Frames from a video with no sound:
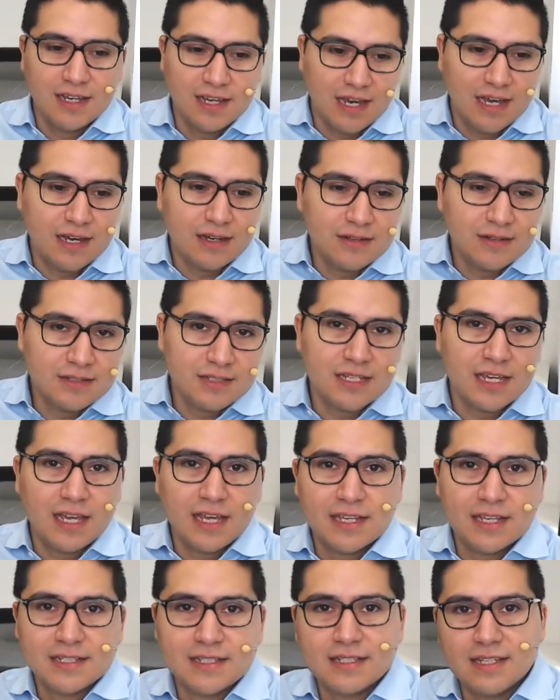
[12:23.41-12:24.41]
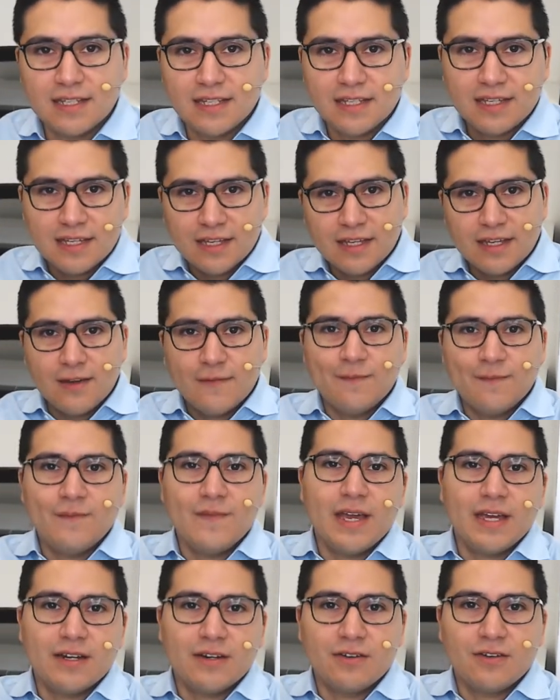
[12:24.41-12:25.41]
I would say it's the
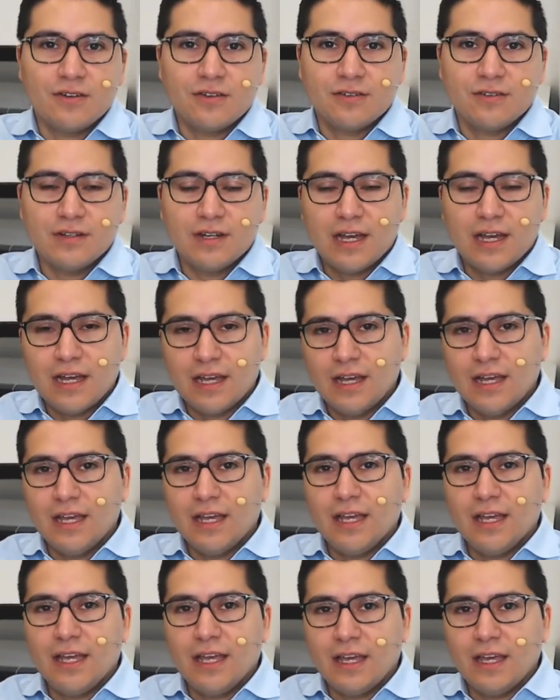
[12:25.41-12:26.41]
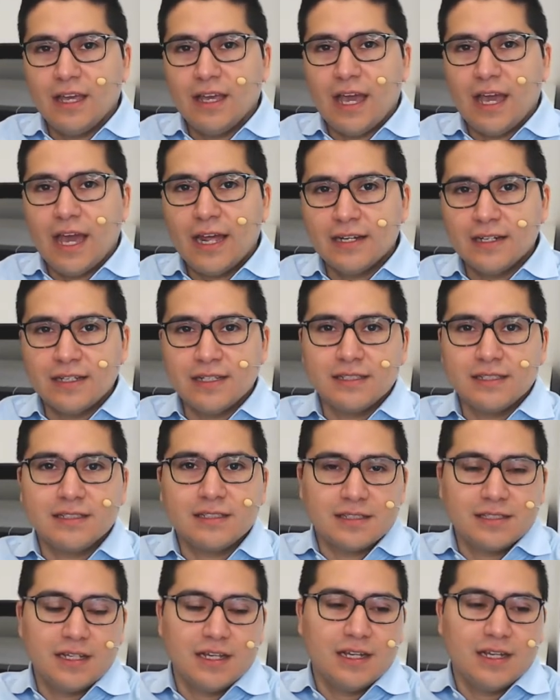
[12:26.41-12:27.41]
macro
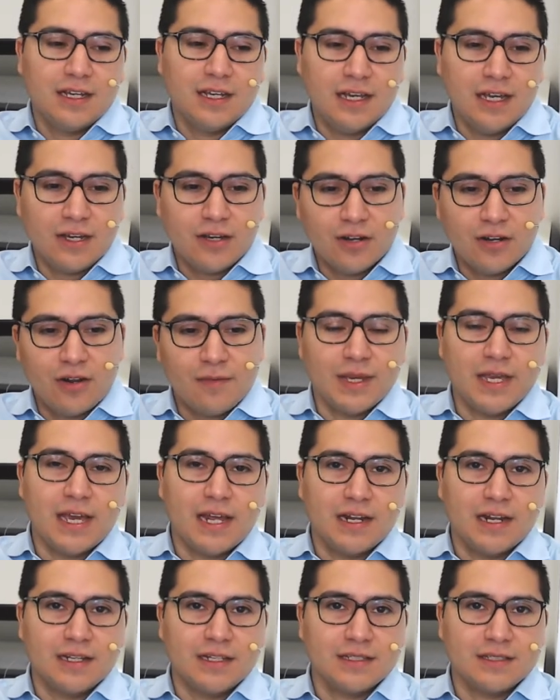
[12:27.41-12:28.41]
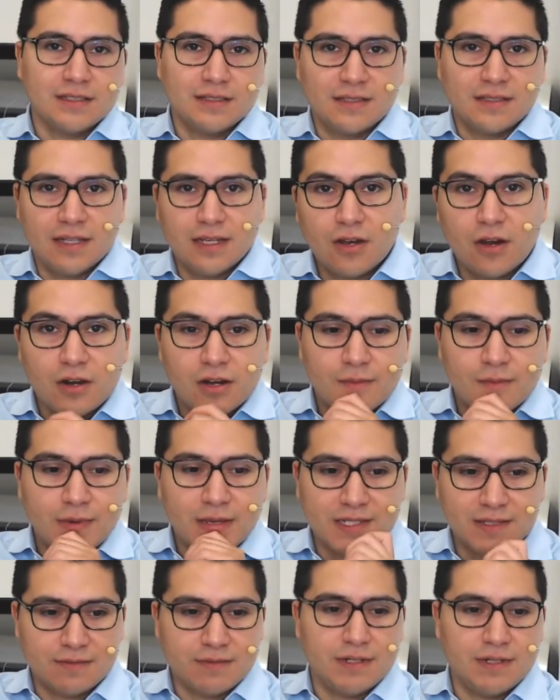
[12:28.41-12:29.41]
analyst, economic analyst,
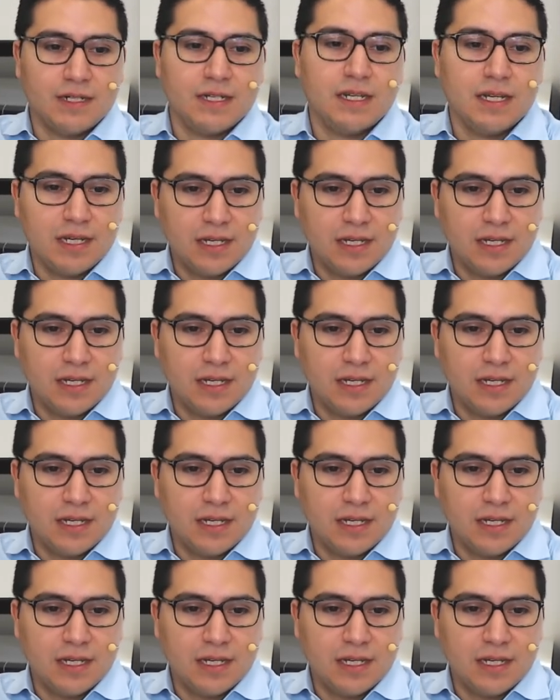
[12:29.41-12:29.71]
economist really,